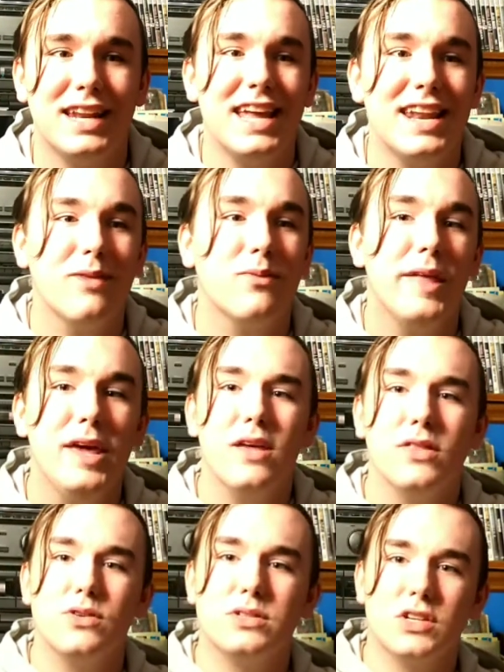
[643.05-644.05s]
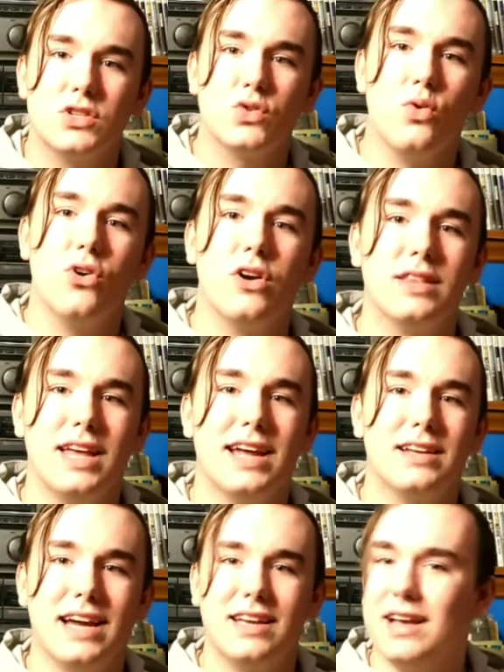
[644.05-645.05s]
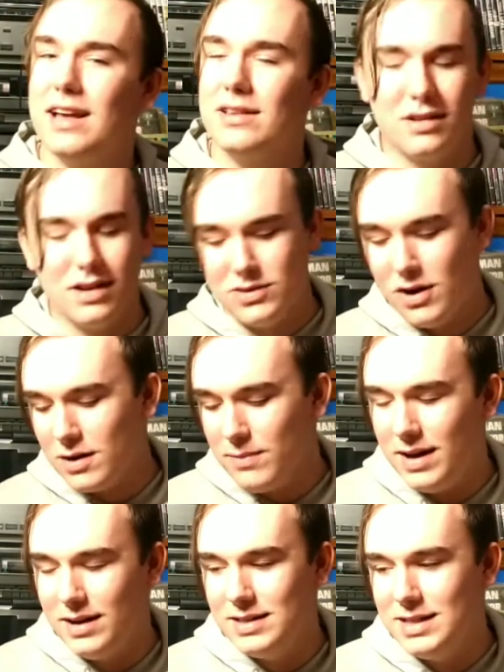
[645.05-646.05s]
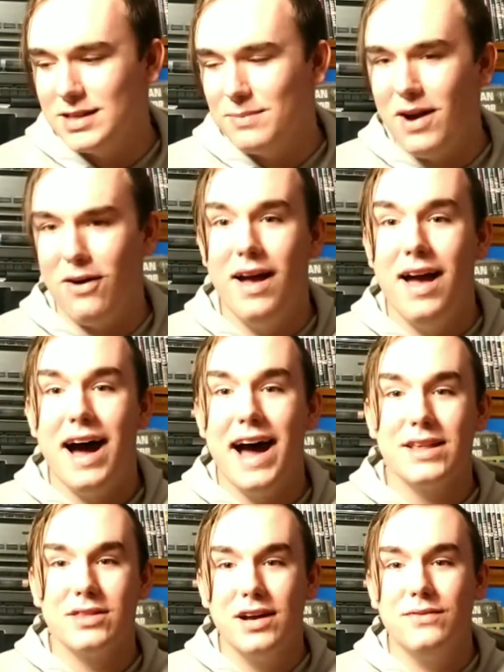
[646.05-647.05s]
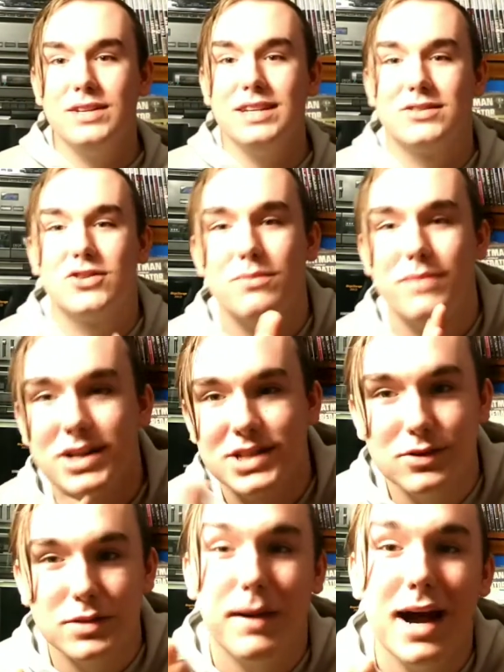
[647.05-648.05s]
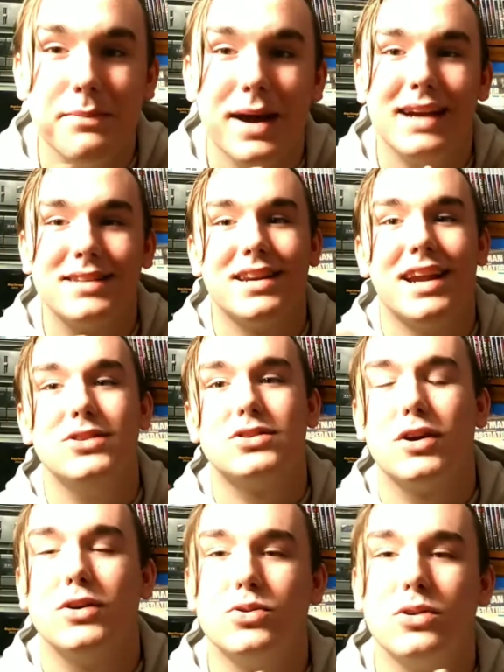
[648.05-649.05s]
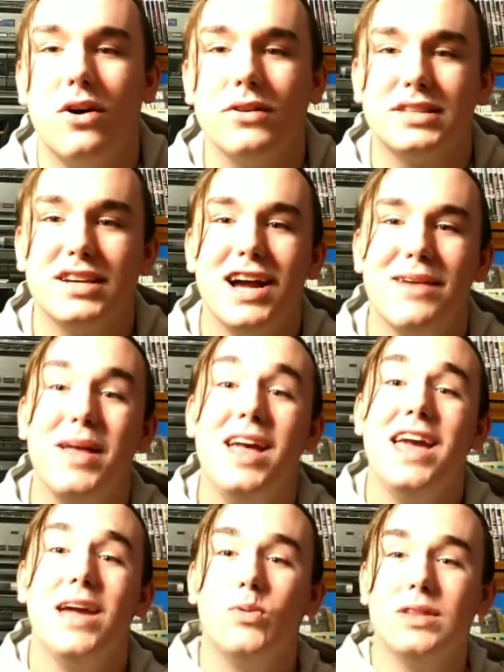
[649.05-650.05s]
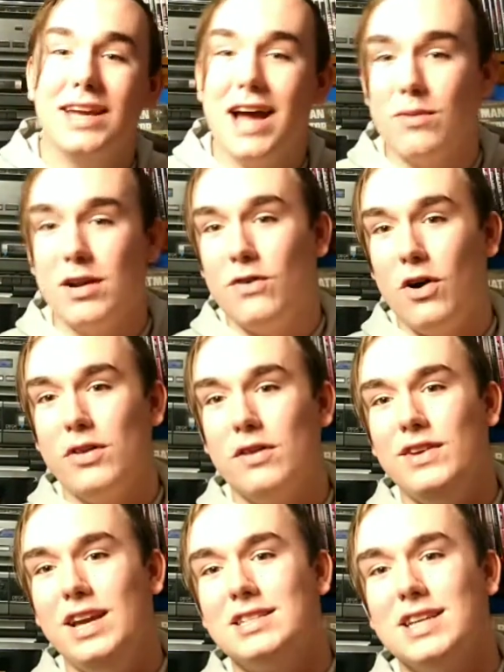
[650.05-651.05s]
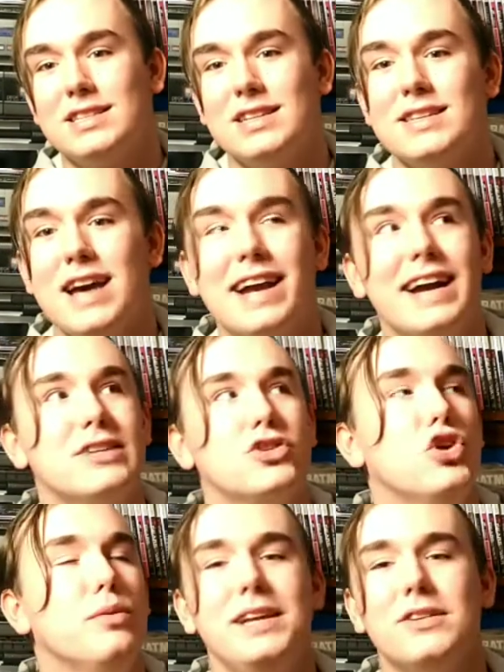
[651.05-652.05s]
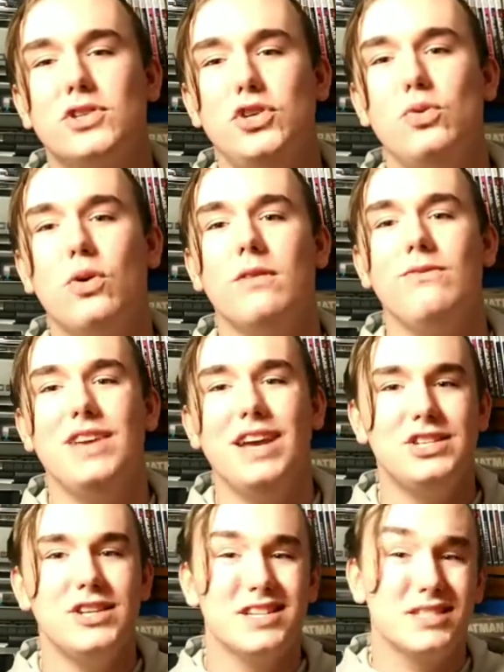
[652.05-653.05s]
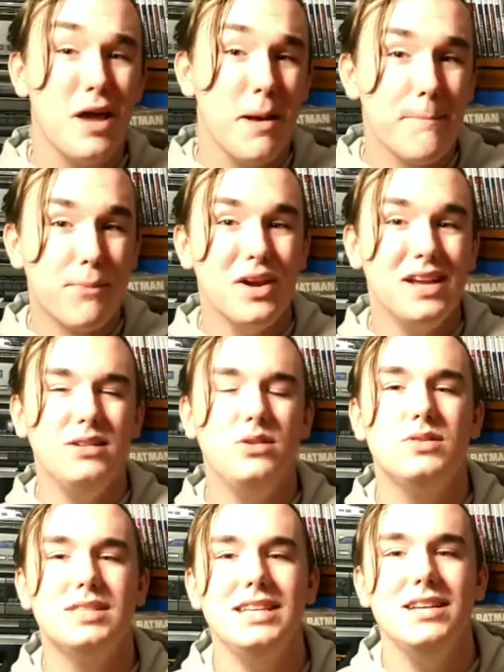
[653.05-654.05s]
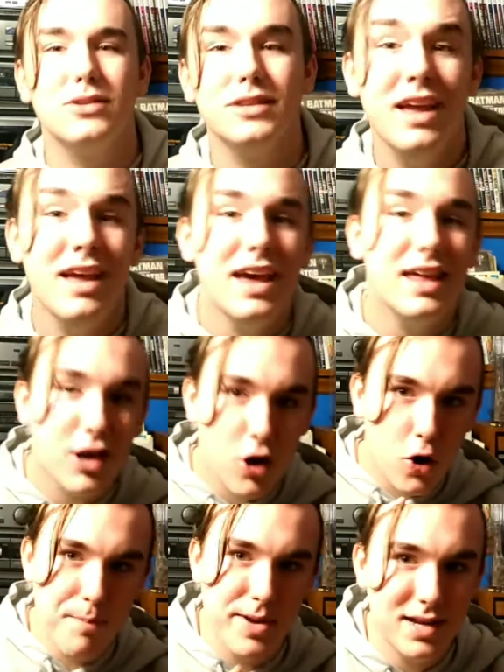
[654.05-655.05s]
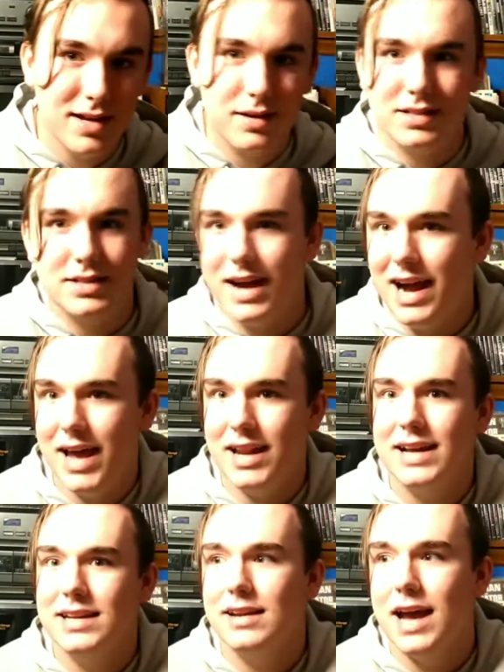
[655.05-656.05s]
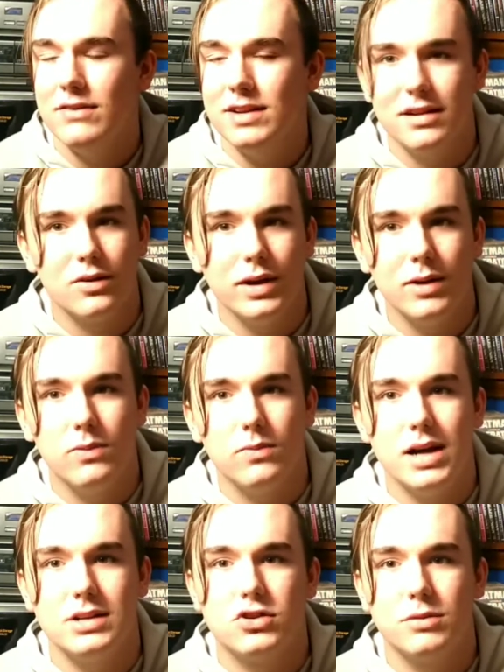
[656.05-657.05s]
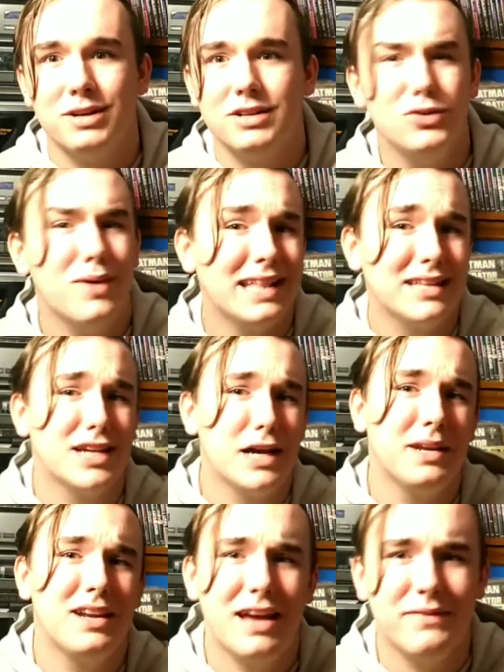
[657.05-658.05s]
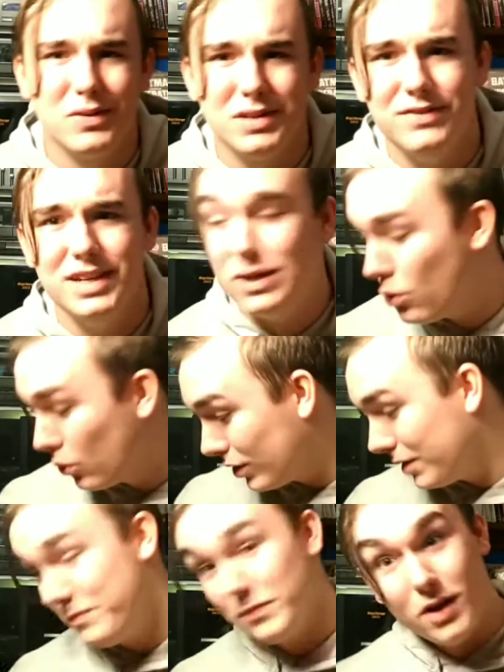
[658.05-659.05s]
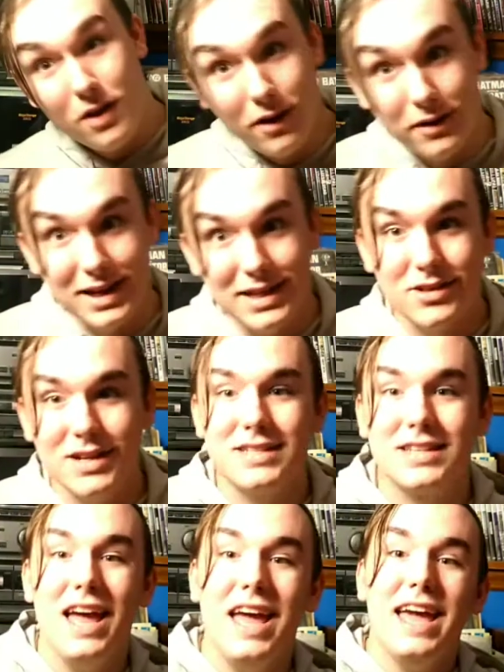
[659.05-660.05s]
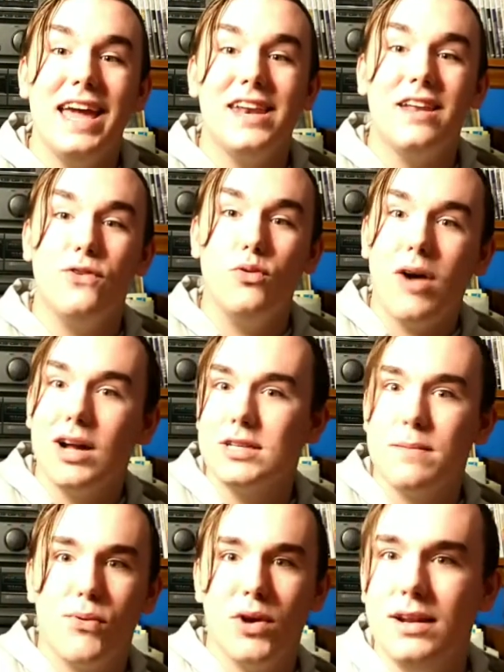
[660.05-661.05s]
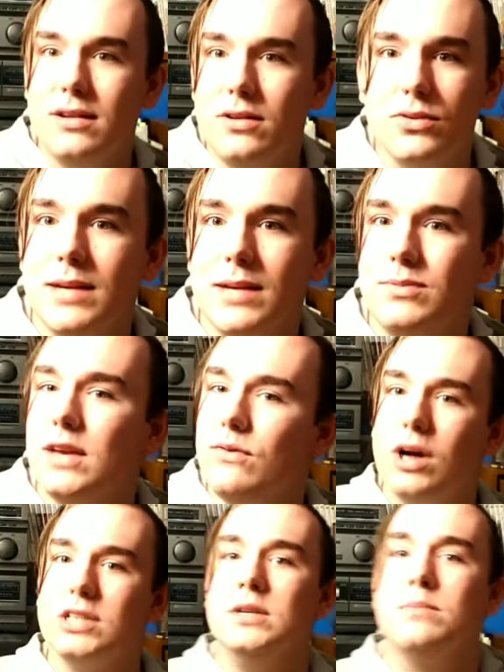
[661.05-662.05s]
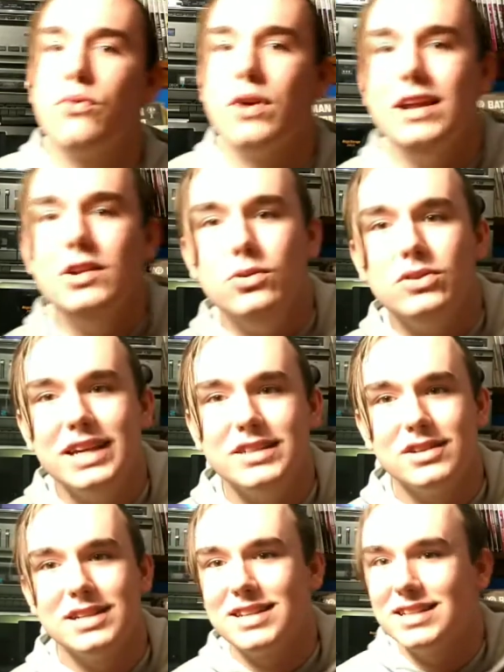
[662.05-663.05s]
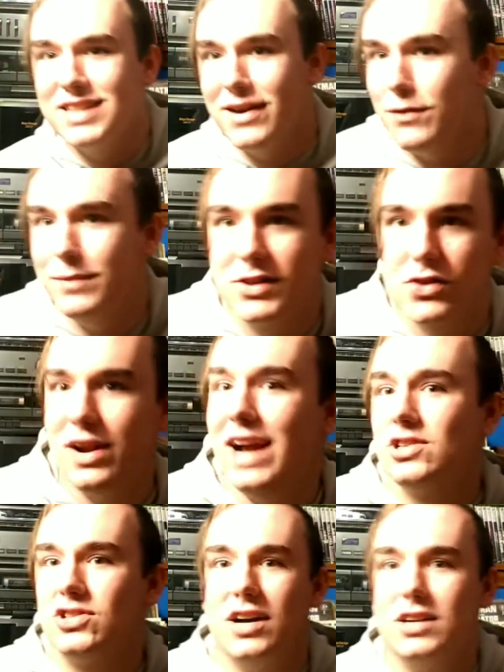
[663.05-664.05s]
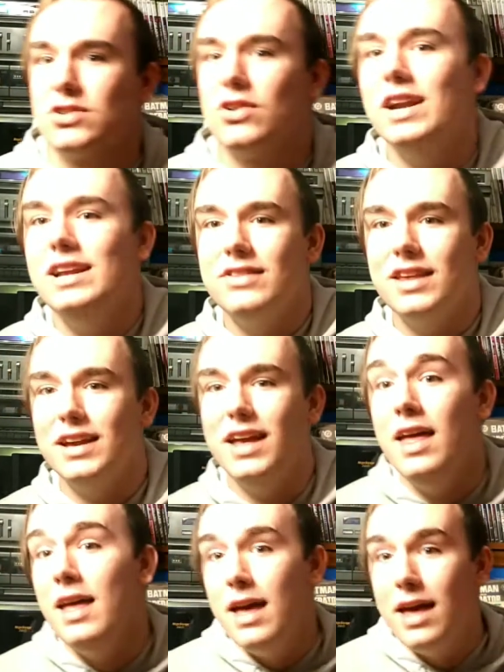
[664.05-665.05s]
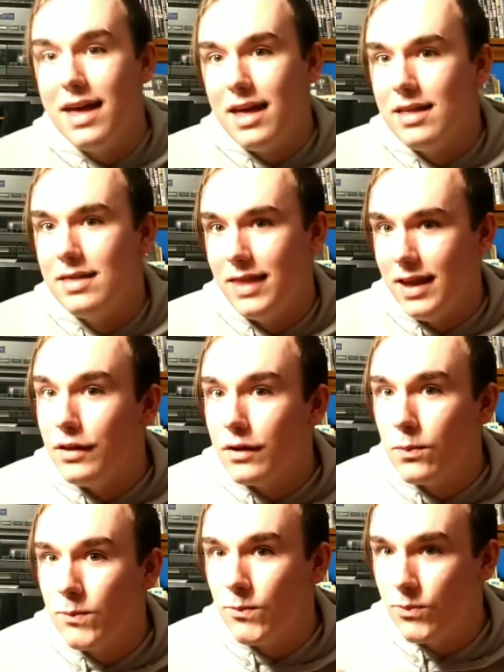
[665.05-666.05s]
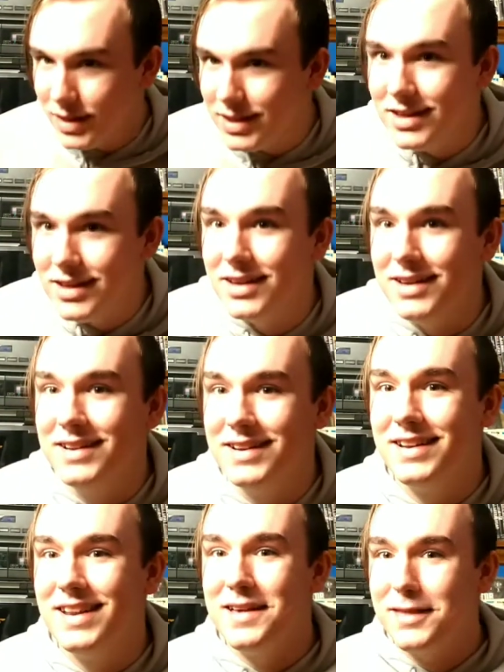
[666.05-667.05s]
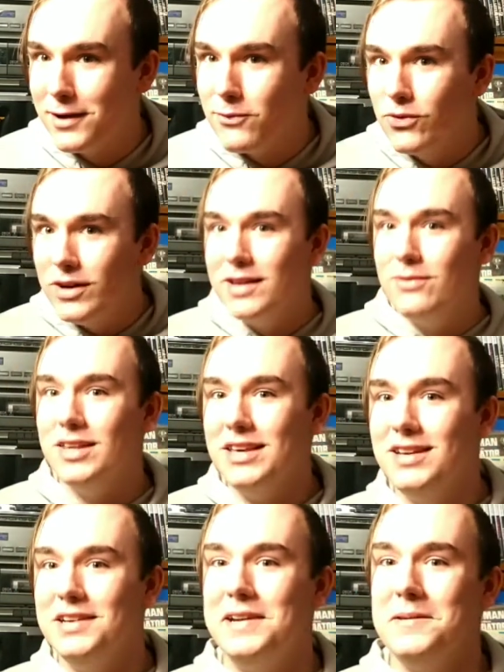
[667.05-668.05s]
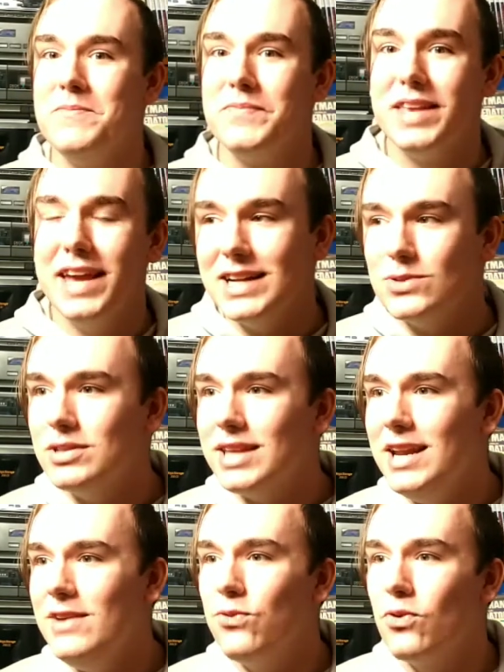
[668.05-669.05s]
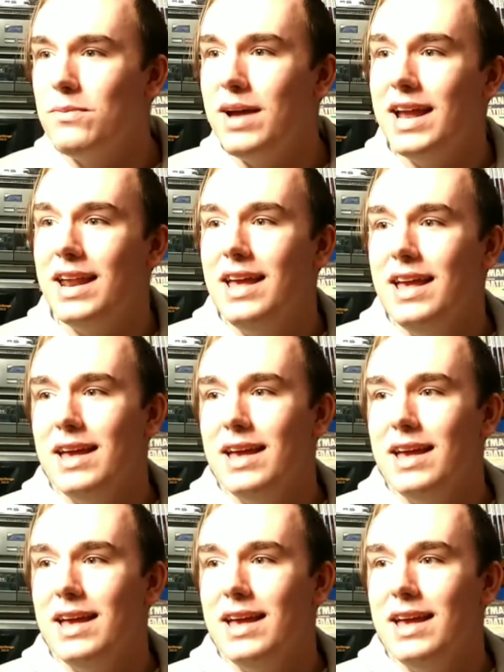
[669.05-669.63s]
And there's this store that I talk about it a decent amount. I loved it so much. It was Buybacks, and I used to go to it all the time. And when they got rid of all their VHSs, I got Terminator 2 on VHS, brand new sealed, and I opened it because I didn't have any other way to watch Terminator 2 at the time. I didn't have it on DVD or on LaserDisc. And if you watch it brand new, thing if you watch it brand new LaserDisc that's never been scratched, touched, or anything, they look really good. Like really, really good. And that's with any format.